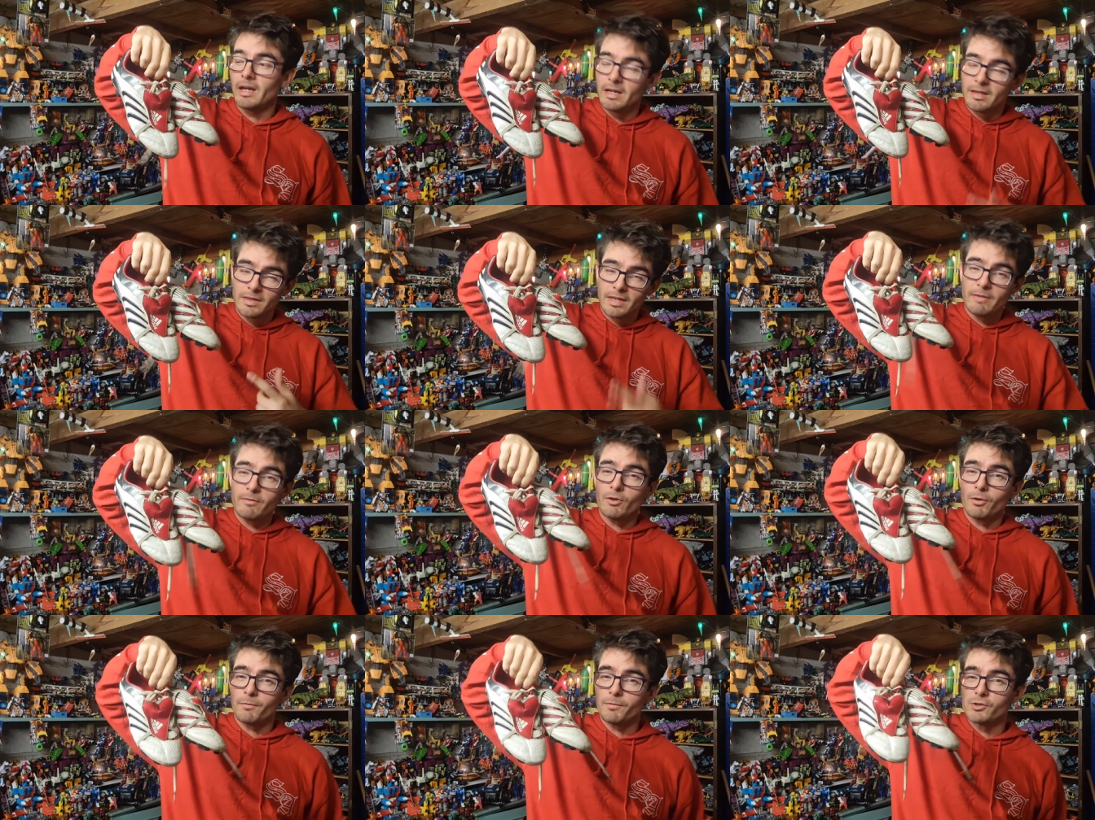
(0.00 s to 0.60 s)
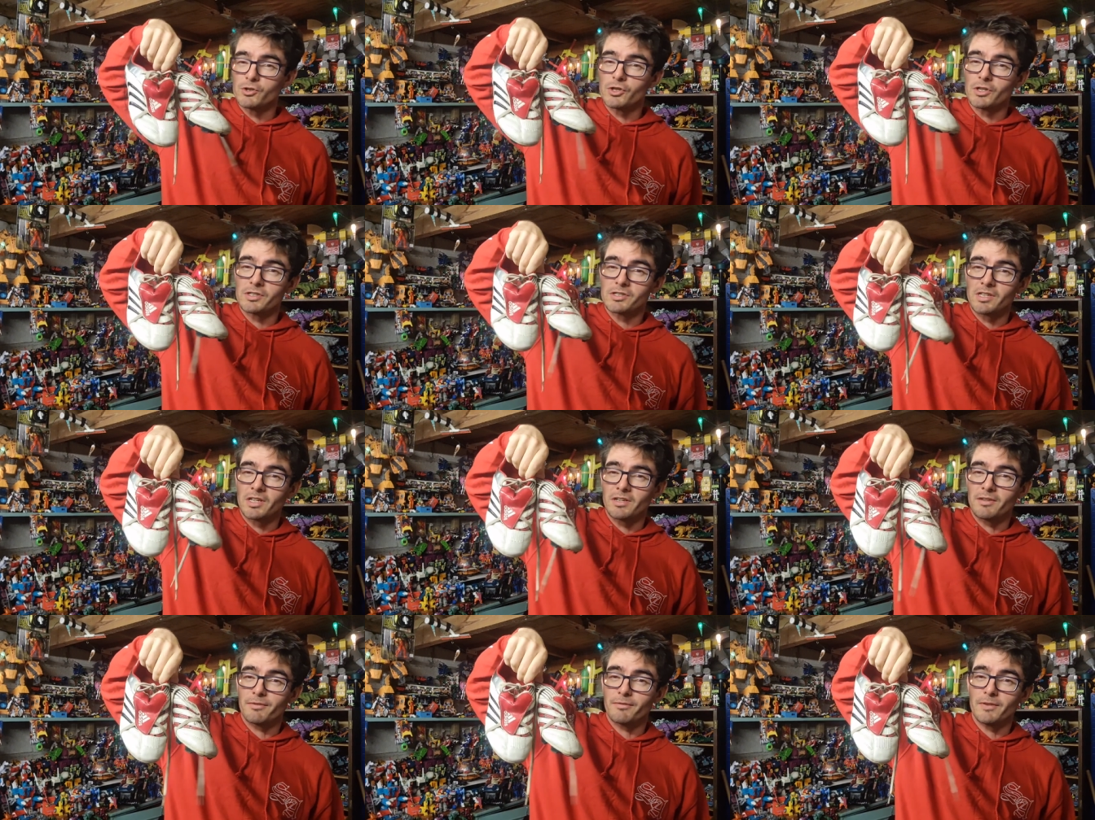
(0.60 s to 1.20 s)
They've gone for just
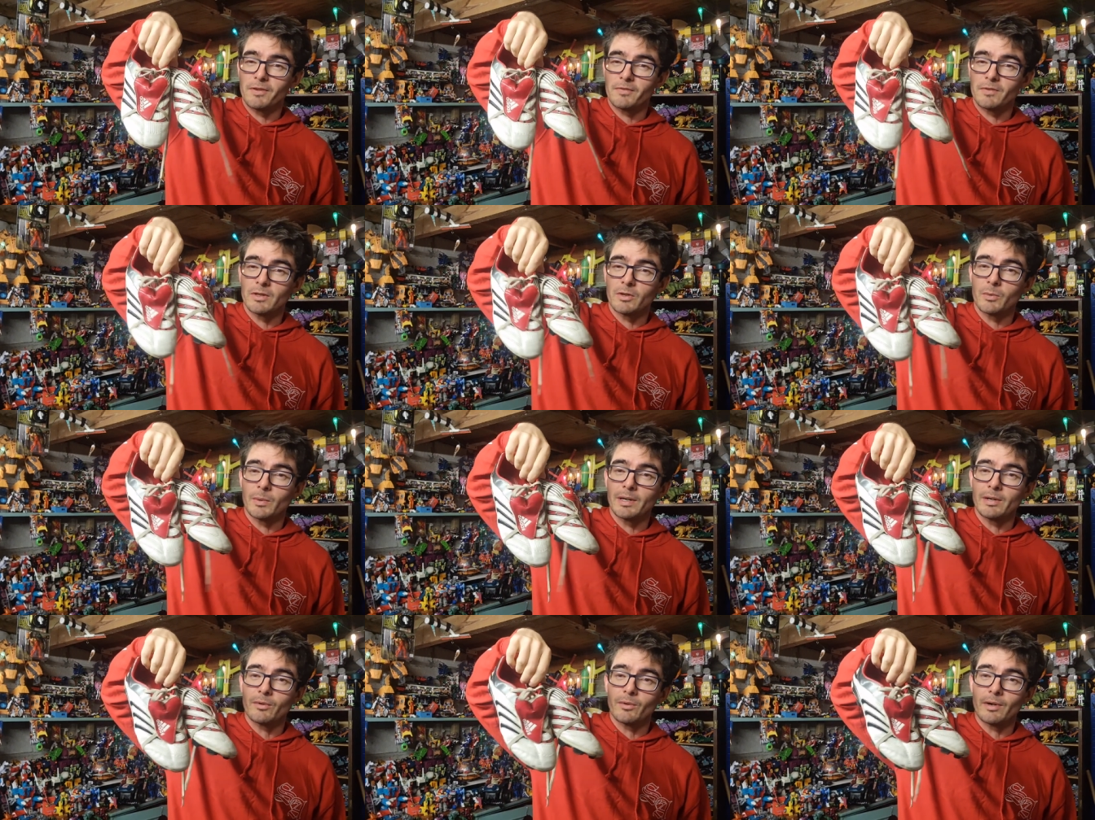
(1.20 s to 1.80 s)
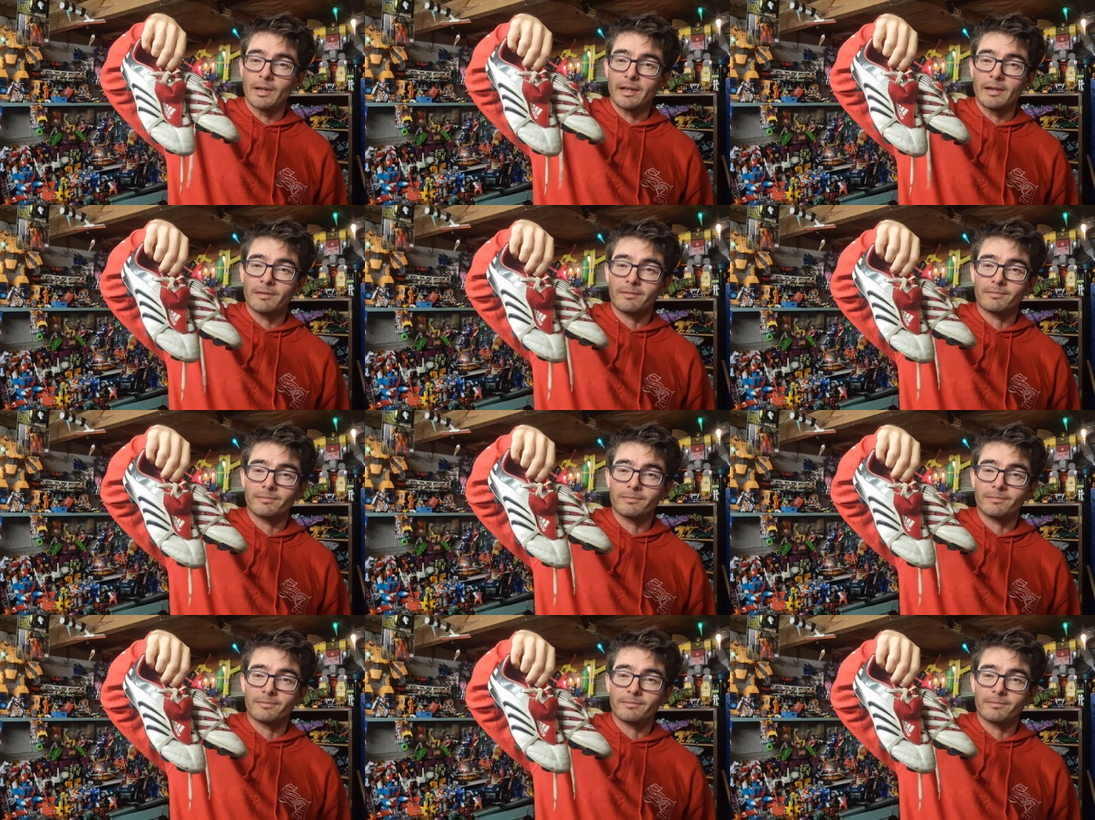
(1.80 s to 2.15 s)
under fifty quid all in.